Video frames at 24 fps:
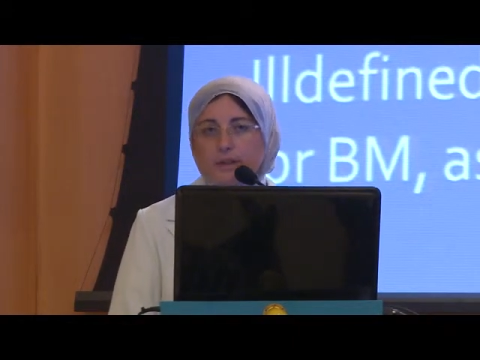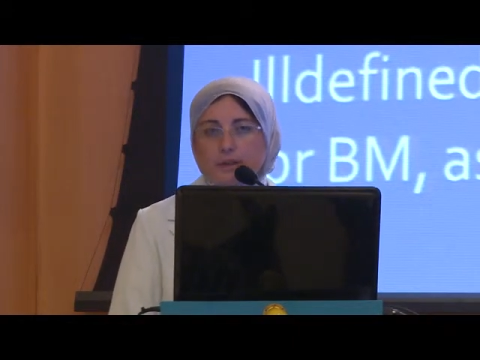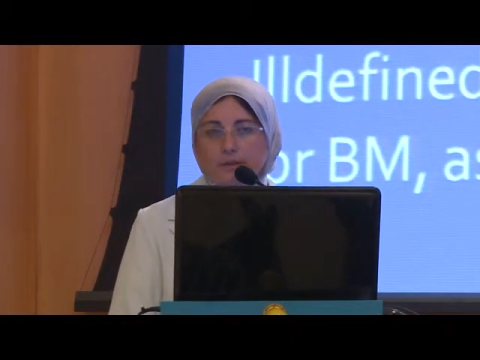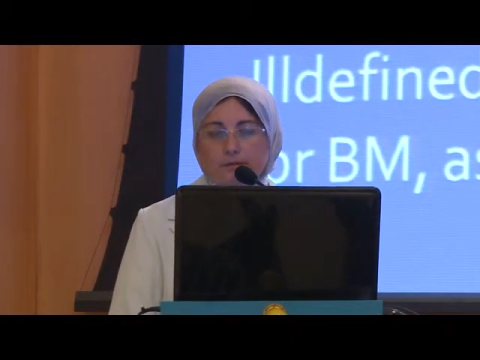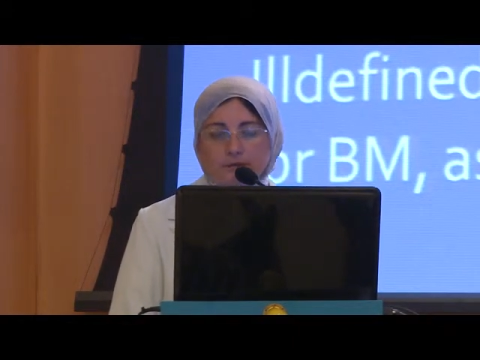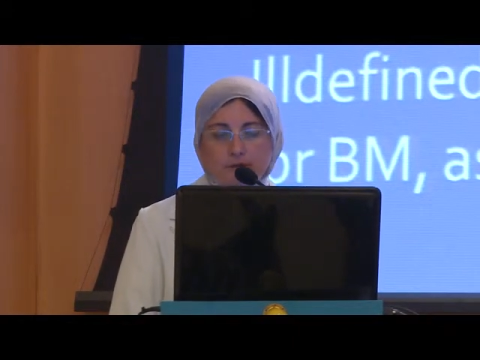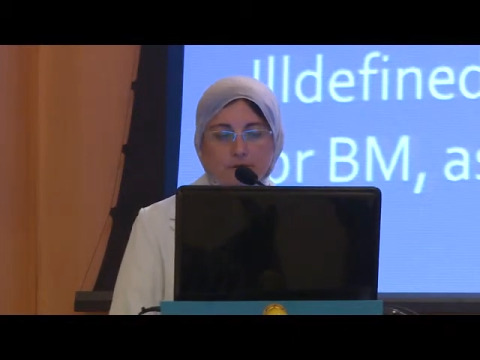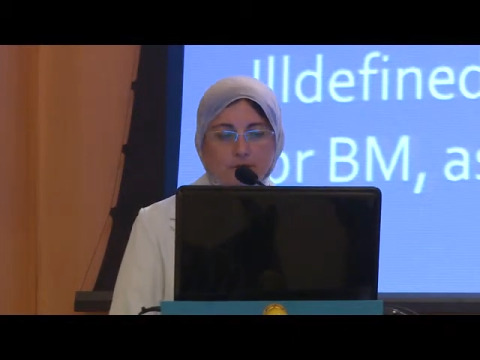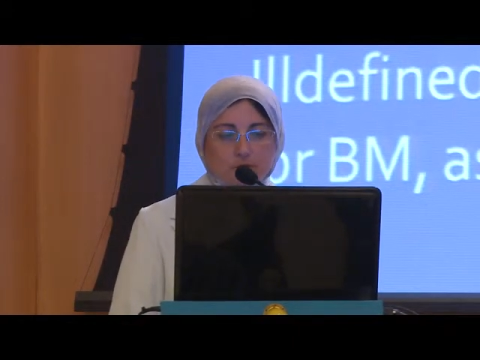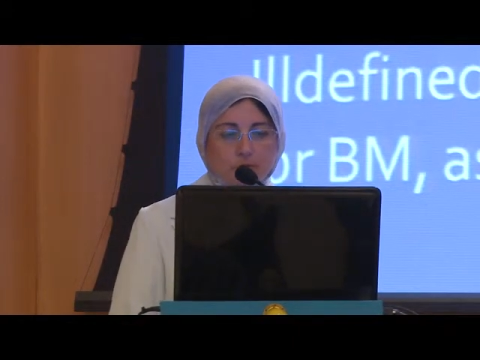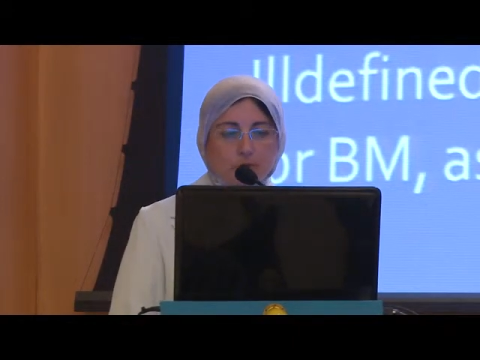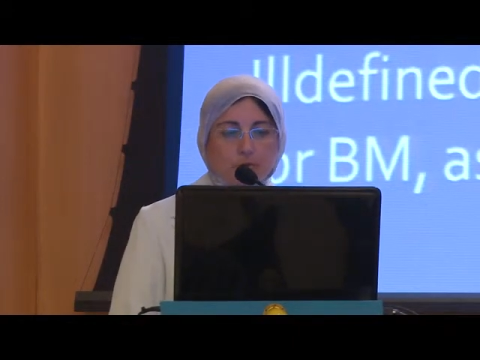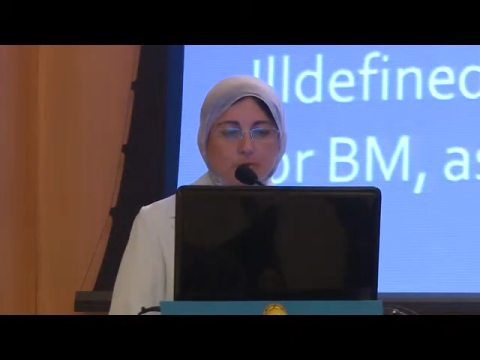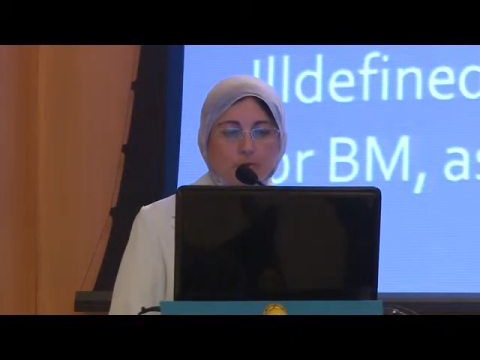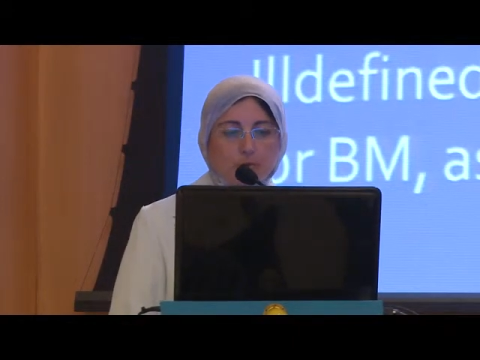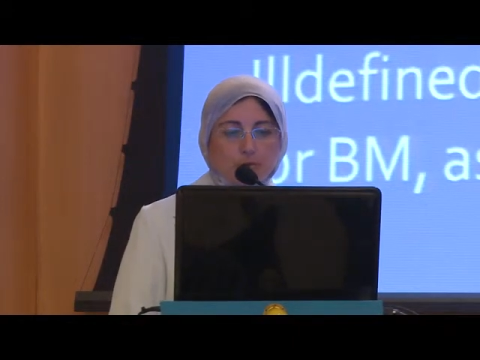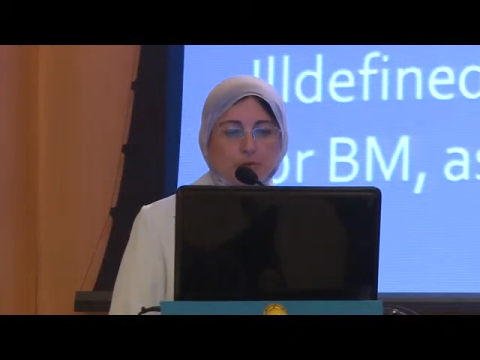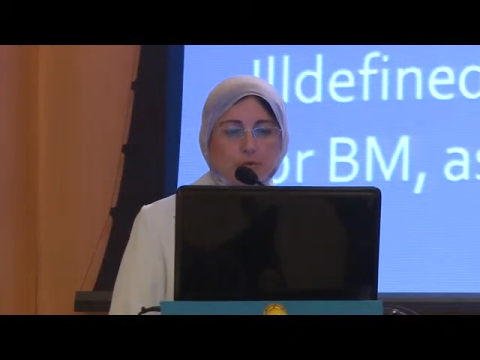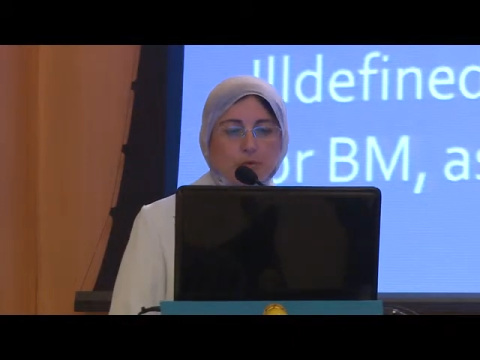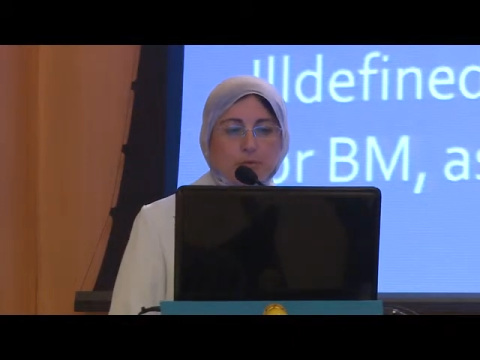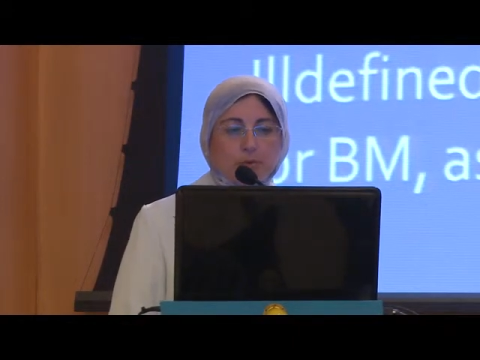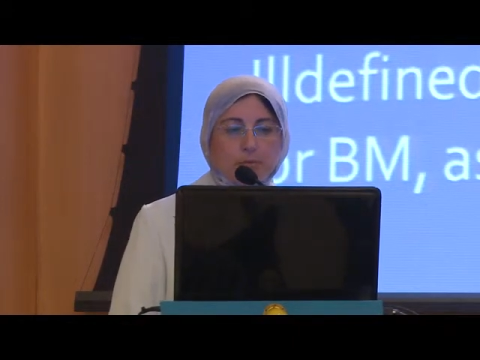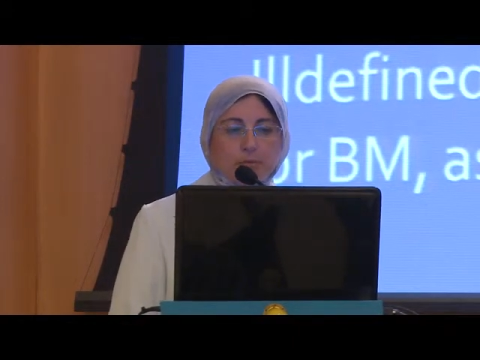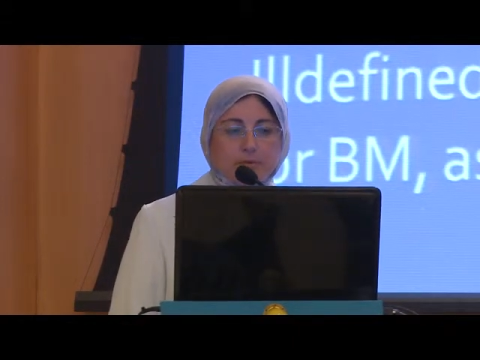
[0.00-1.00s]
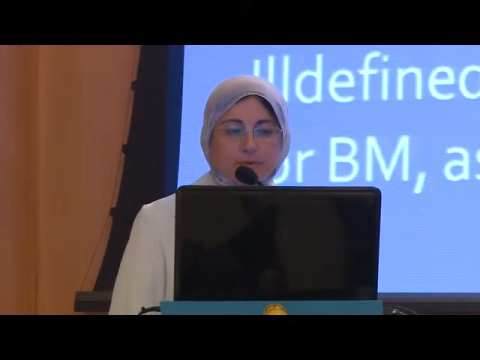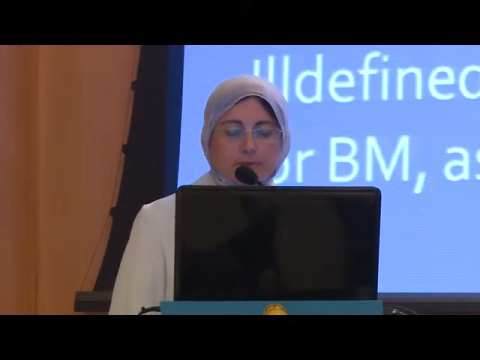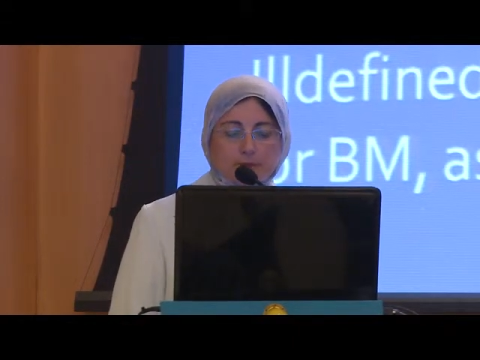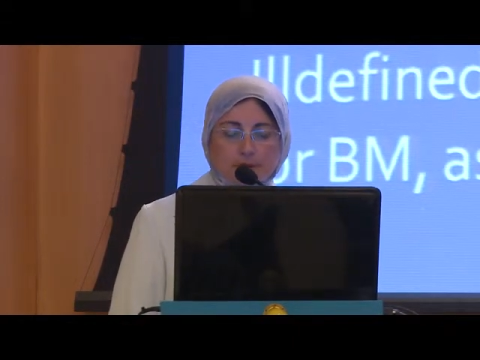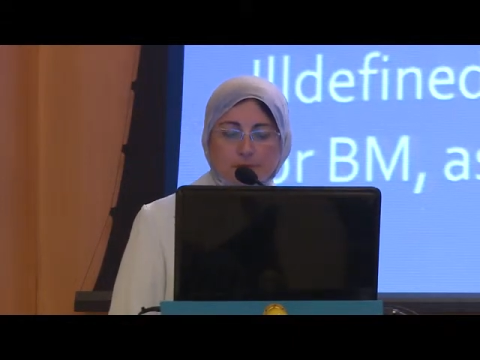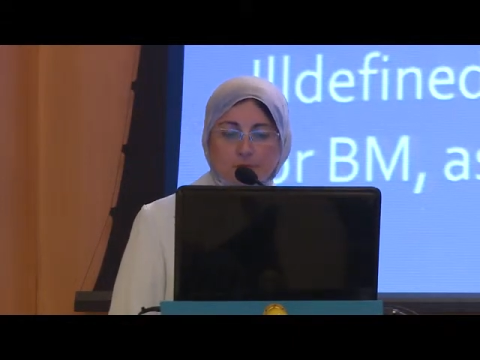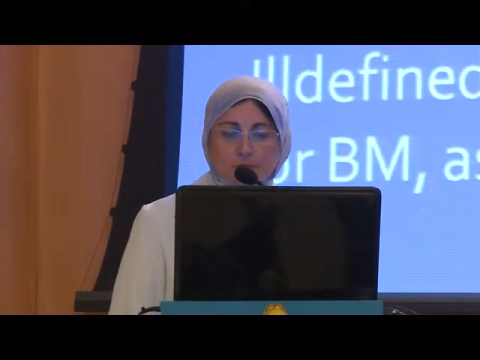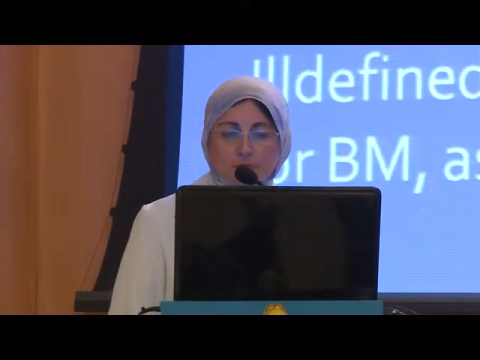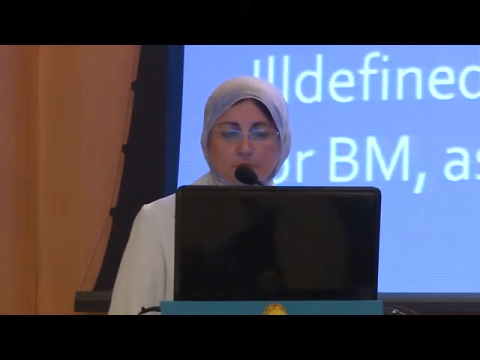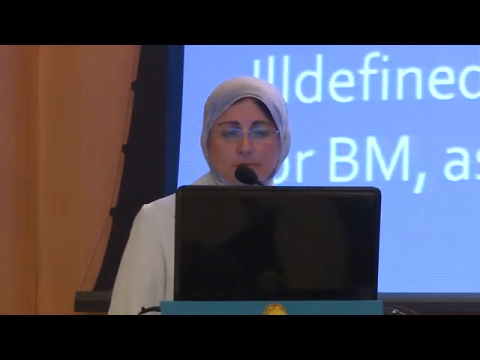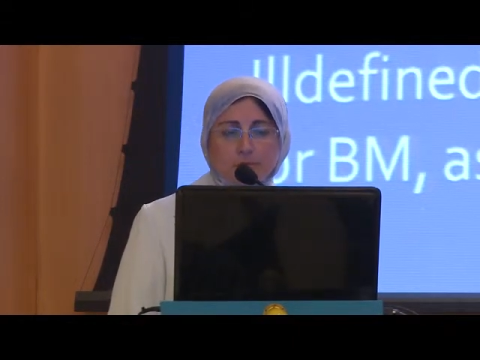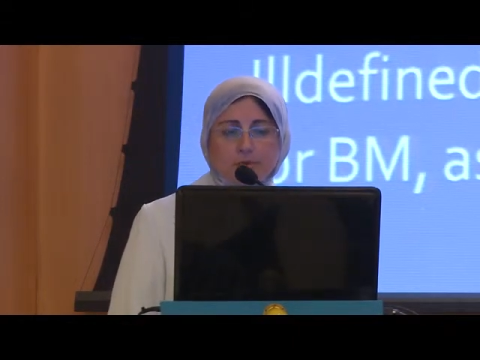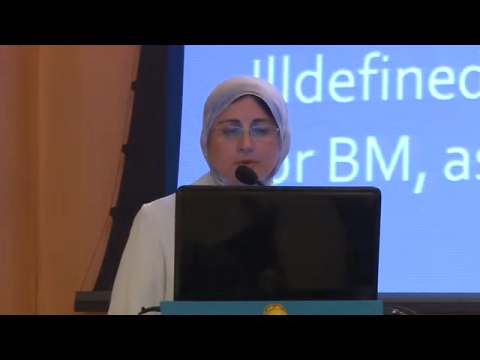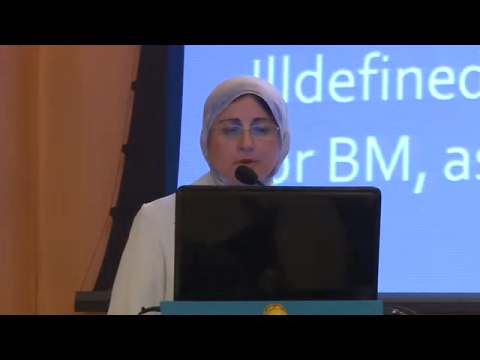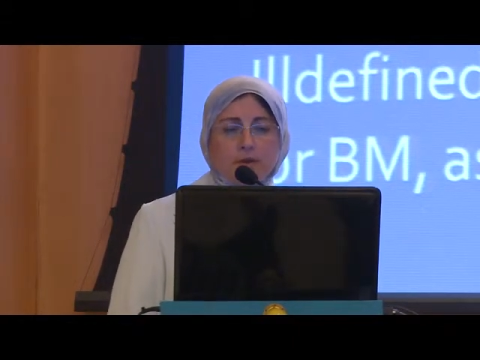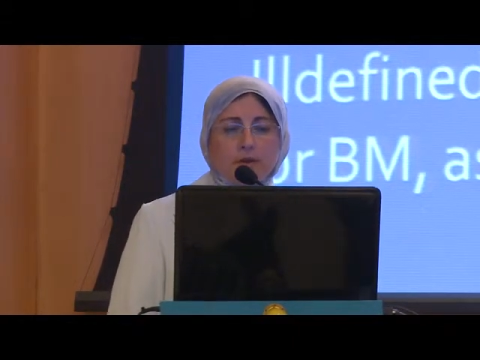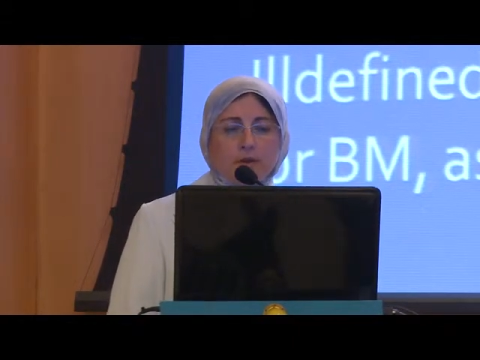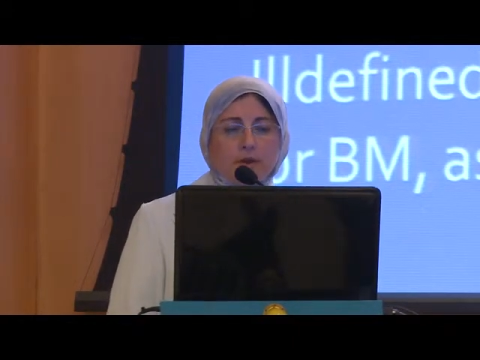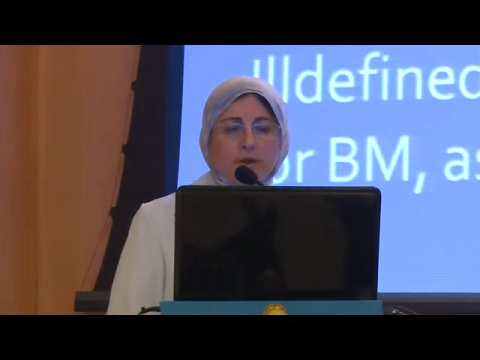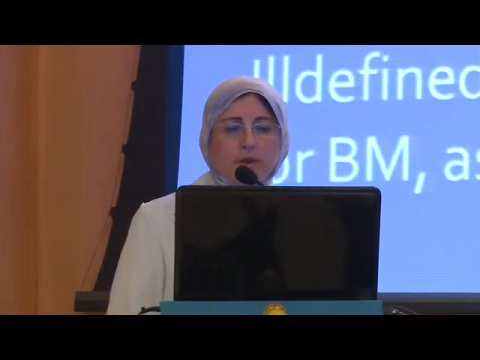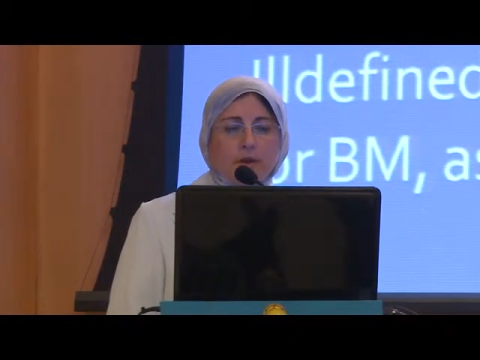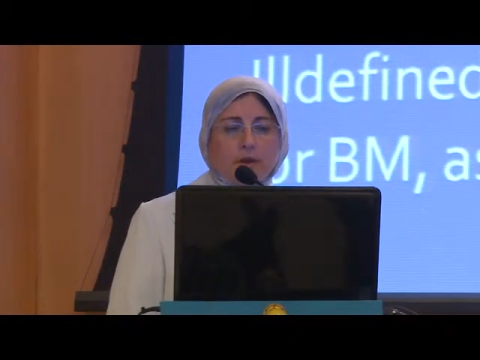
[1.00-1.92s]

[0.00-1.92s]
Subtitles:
and vasomotor symptoms.